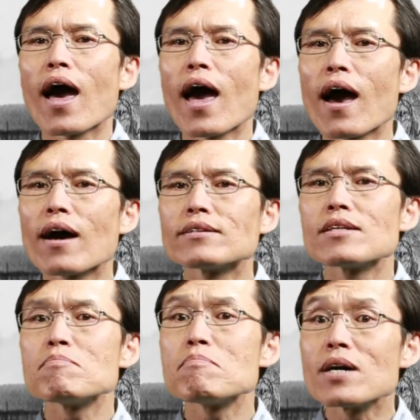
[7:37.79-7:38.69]
and
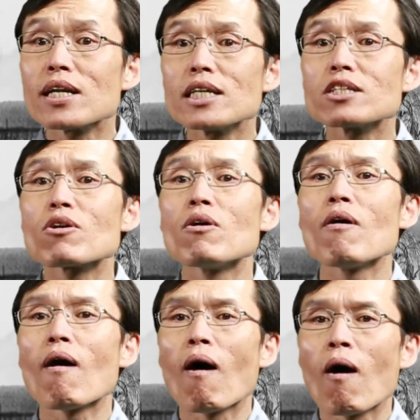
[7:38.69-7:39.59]

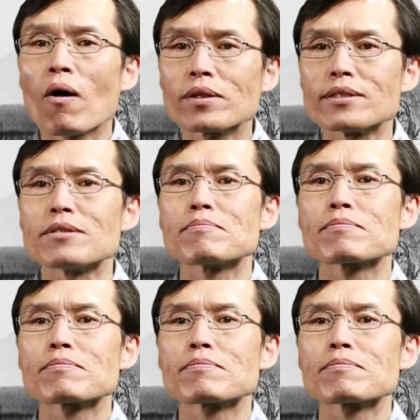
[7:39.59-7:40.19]
political order.